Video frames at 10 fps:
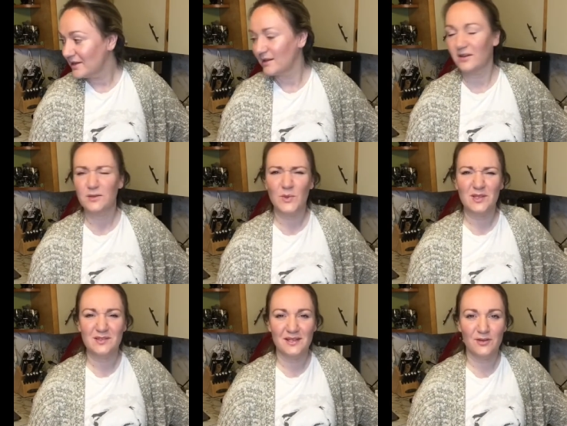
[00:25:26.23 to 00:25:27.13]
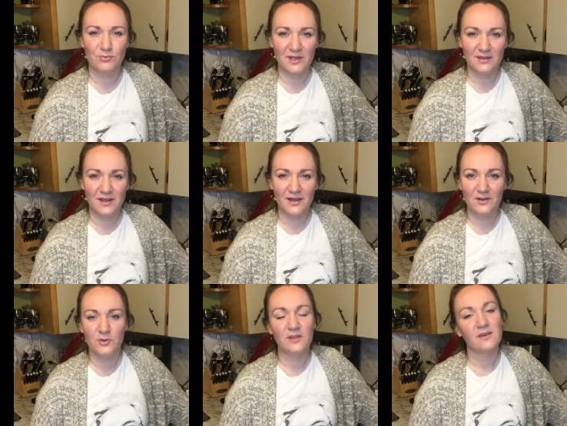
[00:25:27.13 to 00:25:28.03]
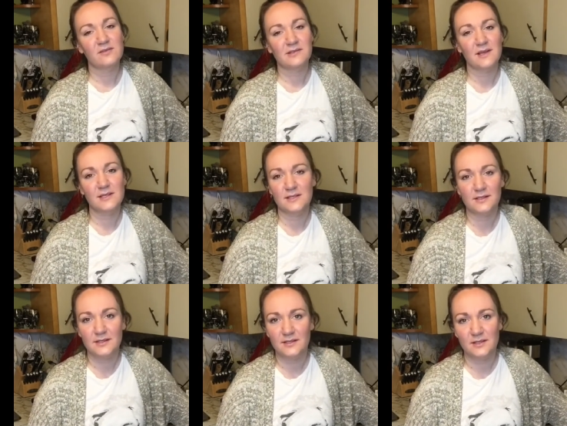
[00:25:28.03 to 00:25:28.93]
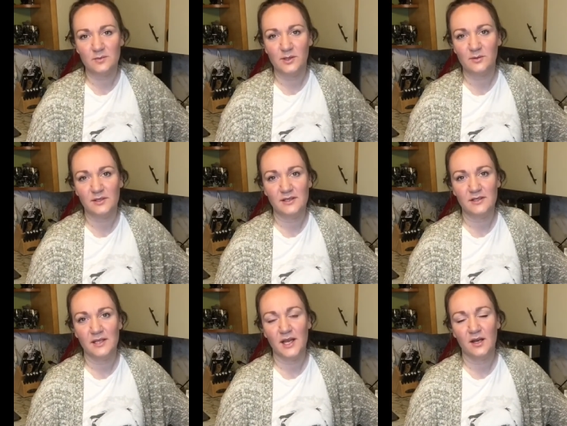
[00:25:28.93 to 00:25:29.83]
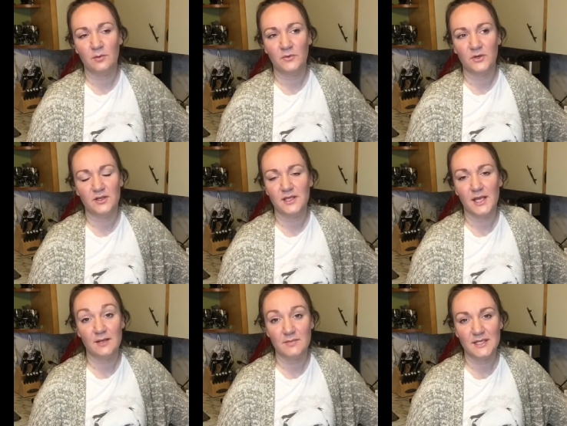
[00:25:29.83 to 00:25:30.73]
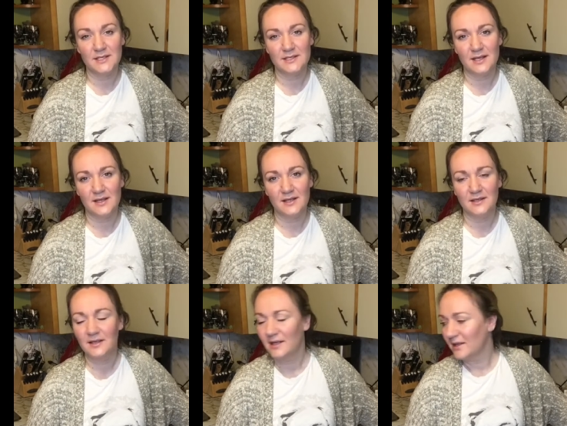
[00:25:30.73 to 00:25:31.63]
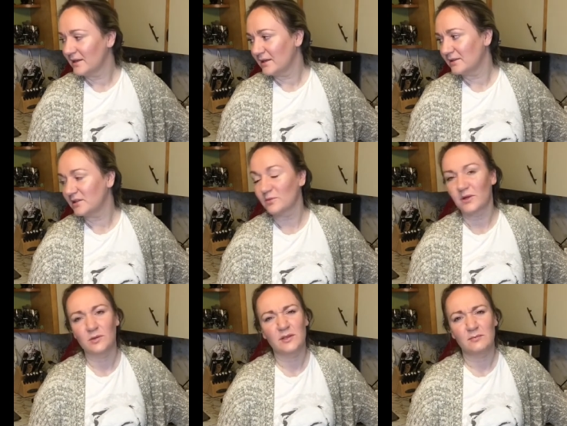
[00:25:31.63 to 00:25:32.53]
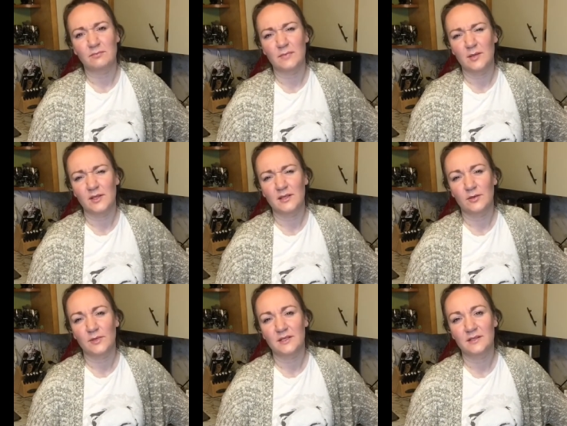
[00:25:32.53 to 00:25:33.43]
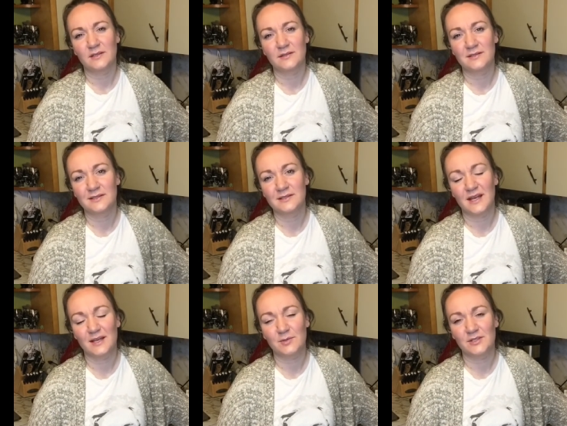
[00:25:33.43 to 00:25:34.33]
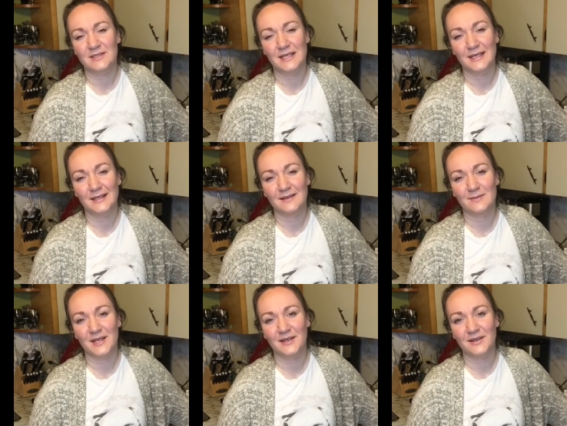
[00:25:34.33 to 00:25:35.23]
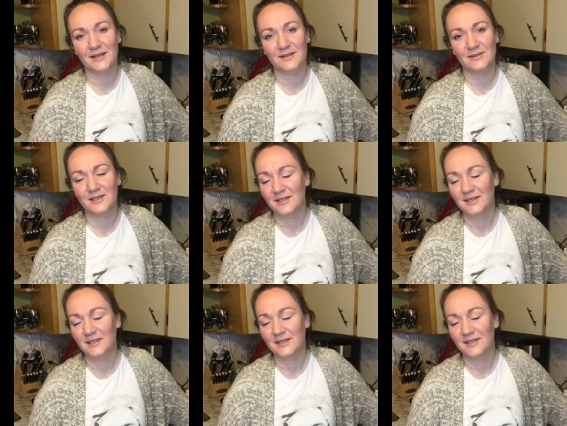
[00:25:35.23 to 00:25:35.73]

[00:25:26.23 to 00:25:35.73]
It all depends on how big they are. Where those guys are little, I'll probably err more on the 8-minute side. You can probably maybe hear my timer ticking in the background.